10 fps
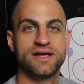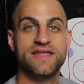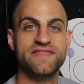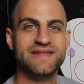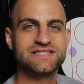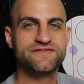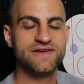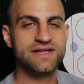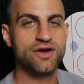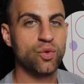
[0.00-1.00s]
In this
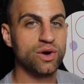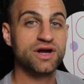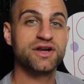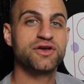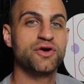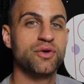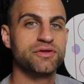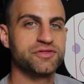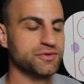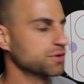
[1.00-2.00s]
video, we're going to go
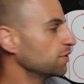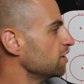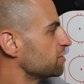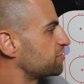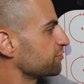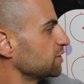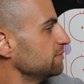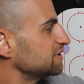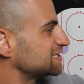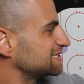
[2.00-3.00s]
through three
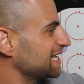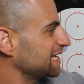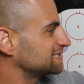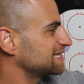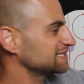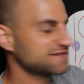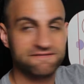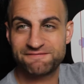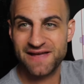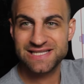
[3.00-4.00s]
mistakes that
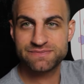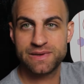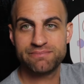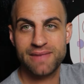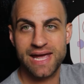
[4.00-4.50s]
defensemen